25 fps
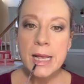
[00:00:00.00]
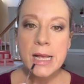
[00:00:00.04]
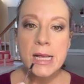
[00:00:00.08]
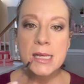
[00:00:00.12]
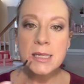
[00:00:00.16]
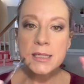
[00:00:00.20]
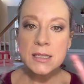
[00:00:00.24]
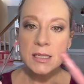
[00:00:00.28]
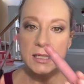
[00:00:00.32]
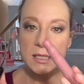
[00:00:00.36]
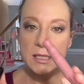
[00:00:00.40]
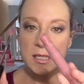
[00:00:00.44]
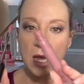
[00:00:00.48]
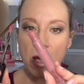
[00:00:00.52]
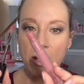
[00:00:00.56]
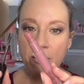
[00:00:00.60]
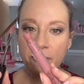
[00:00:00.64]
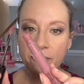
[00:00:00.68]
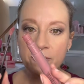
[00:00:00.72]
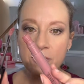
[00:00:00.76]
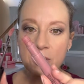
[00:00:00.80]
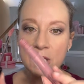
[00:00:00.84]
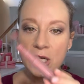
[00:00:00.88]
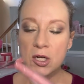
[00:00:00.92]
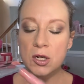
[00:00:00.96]

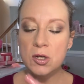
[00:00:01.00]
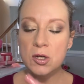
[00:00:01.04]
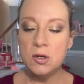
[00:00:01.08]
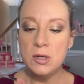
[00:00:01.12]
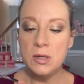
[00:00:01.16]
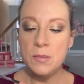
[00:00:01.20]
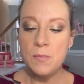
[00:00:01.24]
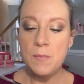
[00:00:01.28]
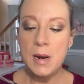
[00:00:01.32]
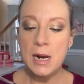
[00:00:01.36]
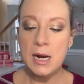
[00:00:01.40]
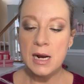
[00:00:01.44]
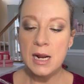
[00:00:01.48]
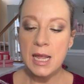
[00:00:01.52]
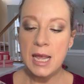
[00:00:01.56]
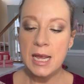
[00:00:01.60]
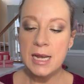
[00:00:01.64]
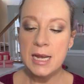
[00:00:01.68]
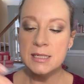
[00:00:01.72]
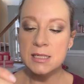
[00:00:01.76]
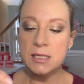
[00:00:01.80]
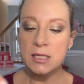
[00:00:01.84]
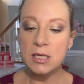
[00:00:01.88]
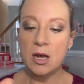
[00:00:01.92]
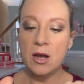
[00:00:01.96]
soft nude, Mary Kay
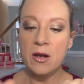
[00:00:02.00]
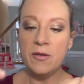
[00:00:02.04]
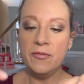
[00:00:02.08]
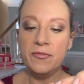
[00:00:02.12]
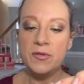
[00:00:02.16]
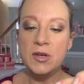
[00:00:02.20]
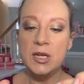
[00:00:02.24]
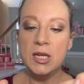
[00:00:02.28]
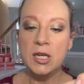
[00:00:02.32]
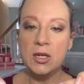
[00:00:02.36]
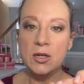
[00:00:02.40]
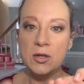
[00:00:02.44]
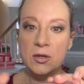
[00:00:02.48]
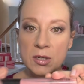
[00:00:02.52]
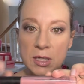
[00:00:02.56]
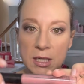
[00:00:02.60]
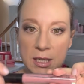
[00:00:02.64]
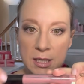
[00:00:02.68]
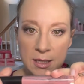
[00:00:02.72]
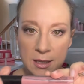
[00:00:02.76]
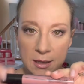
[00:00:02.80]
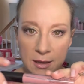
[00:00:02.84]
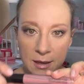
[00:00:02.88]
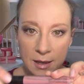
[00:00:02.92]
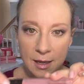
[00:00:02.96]
soft nude
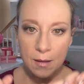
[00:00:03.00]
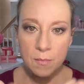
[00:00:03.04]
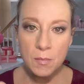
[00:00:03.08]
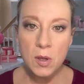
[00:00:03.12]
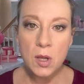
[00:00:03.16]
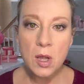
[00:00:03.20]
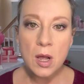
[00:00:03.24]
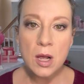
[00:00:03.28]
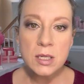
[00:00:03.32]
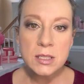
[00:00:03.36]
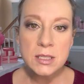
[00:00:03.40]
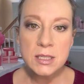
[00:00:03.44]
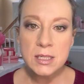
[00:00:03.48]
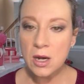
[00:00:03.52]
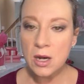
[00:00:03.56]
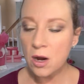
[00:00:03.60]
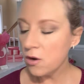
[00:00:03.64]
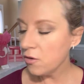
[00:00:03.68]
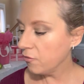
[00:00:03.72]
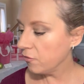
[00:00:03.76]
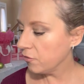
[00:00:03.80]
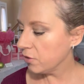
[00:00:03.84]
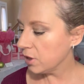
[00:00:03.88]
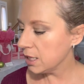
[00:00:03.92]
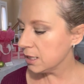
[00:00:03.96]
lip gloss
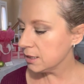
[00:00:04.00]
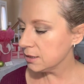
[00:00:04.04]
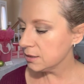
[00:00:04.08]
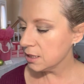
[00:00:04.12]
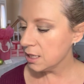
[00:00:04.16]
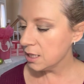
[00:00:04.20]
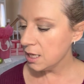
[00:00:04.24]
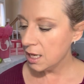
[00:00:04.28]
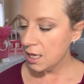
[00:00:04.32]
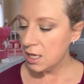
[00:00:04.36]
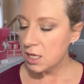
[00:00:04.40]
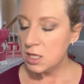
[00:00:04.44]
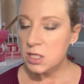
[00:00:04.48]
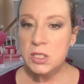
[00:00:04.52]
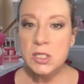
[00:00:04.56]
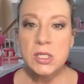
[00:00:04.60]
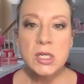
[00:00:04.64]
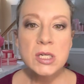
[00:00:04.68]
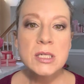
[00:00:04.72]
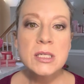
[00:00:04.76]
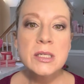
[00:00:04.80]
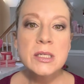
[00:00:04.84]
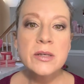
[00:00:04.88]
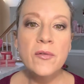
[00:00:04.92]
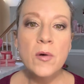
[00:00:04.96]
over it,
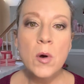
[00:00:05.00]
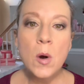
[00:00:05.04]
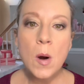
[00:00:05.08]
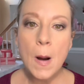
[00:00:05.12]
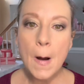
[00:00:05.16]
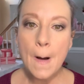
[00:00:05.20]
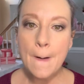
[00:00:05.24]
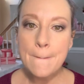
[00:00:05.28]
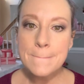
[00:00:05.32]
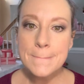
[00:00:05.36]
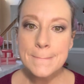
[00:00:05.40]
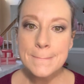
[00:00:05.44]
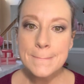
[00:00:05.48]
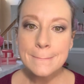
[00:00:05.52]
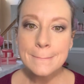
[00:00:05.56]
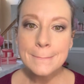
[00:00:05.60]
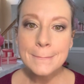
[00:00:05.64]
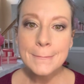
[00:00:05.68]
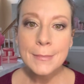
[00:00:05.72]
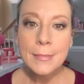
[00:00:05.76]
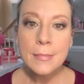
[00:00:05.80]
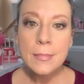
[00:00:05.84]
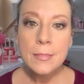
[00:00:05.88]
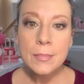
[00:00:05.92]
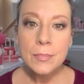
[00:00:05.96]
just for
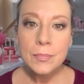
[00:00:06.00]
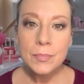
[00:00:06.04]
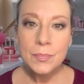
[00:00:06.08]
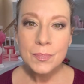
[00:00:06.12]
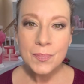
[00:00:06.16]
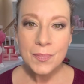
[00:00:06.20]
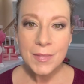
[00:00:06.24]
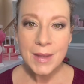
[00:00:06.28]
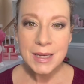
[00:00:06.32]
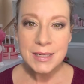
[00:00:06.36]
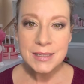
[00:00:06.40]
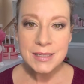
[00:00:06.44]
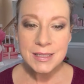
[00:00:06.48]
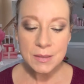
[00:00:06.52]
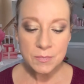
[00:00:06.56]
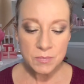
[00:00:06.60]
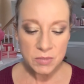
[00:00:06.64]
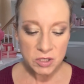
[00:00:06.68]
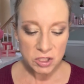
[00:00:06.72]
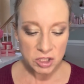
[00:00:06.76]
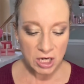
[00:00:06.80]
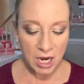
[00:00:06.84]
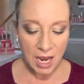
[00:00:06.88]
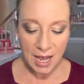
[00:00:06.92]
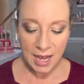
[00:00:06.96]
some
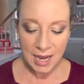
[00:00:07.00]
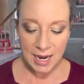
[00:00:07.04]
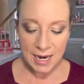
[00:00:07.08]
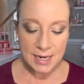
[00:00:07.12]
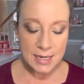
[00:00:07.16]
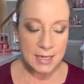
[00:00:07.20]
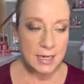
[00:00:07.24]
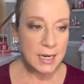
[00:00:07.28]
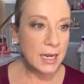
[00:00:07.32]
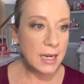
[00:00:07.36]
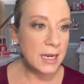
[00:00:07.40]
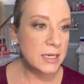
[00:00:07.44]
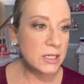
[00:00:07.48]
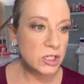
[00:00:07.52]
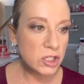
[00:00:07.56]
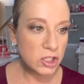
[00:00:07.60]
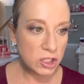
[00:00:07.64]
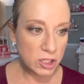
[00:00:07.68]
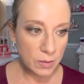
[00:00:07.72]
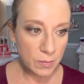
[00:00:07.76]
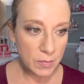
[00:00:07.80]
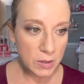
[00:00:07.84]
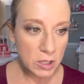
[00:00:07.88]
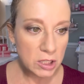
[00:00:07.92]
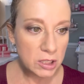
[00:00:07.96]
shine and
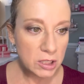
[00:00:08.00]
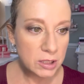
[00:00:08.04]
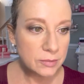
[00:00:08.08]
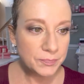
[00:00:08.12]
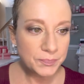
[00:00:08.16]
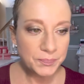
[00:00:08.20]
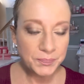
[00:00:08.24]
shimmer.